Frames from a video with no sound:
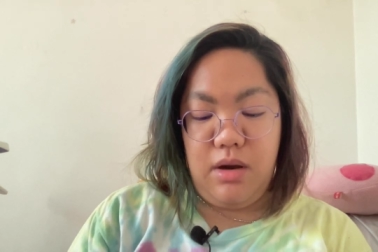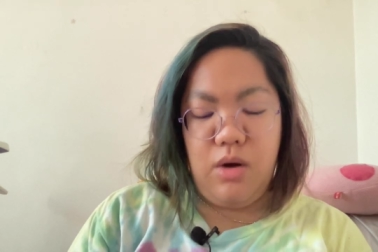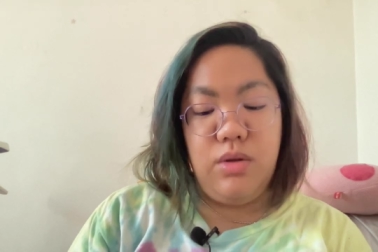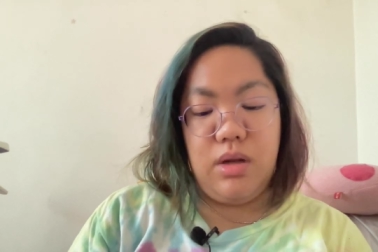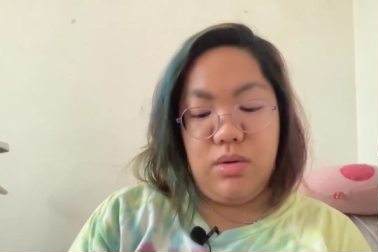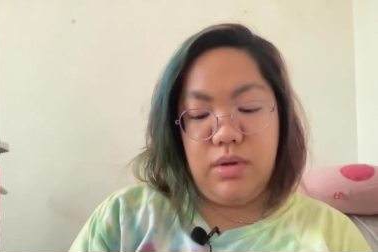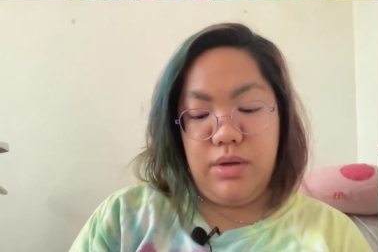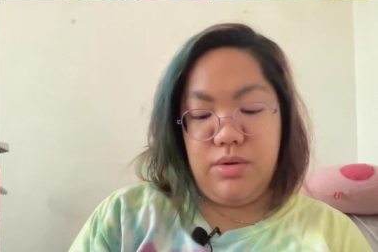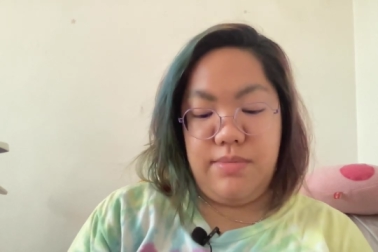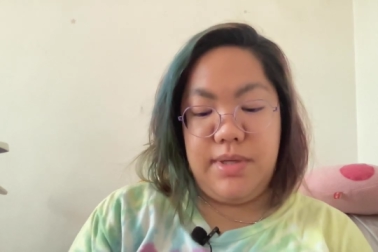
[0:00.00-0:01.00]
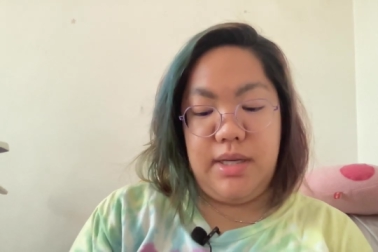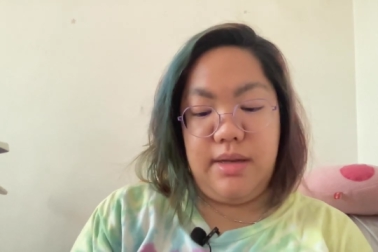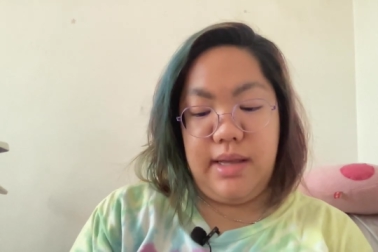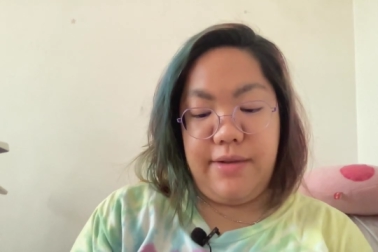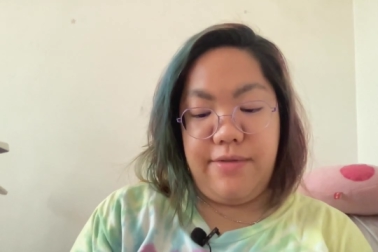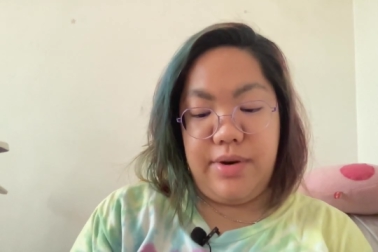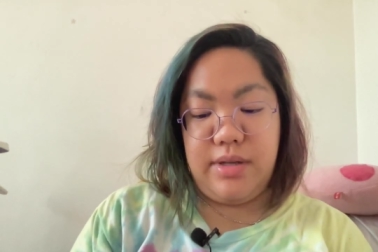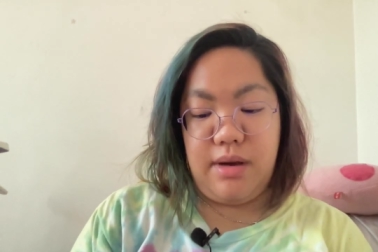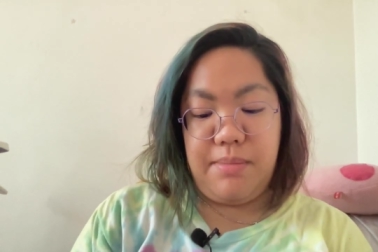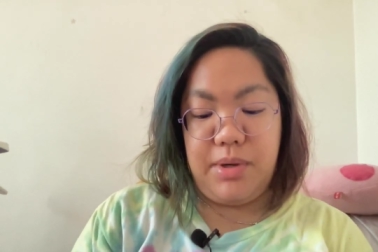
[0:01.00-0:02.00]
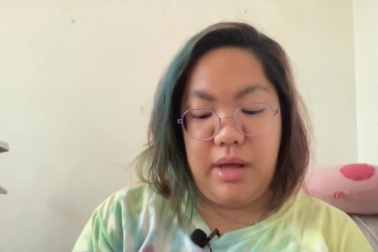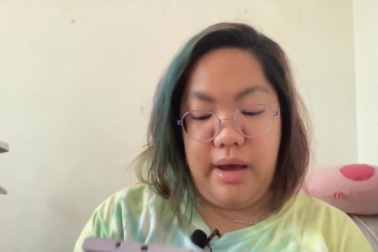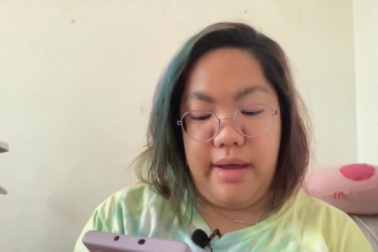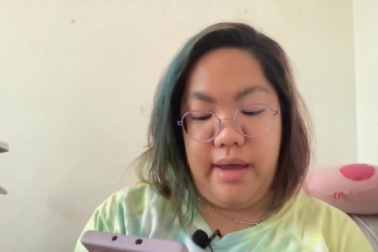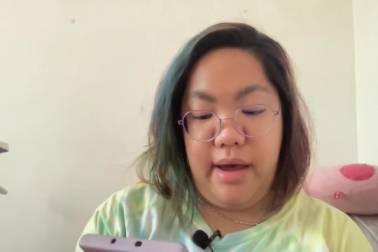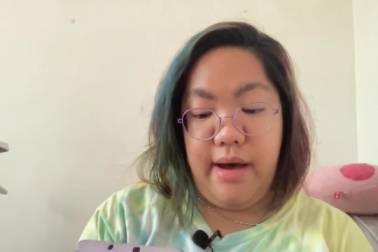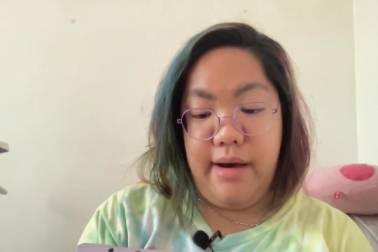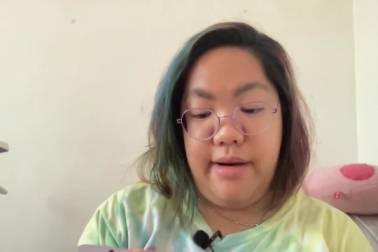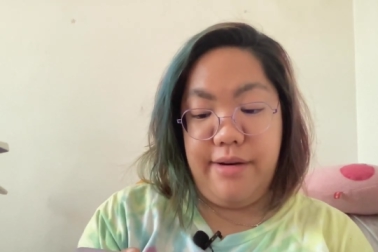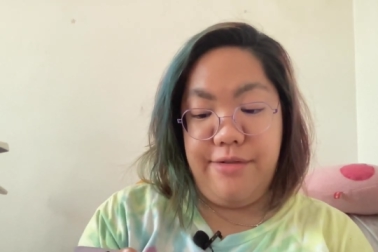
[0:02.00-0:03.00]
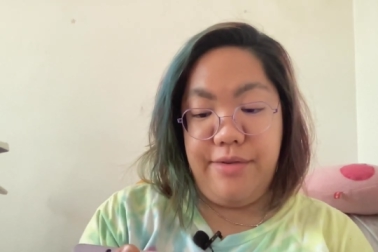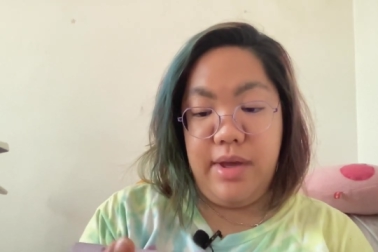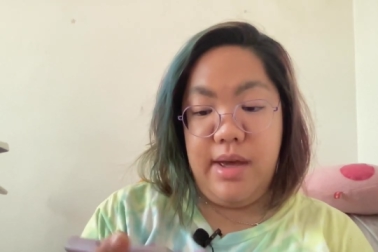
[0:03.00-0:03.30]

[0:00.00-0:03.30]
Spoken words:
Oh, not only YouTube. See, like for example, I have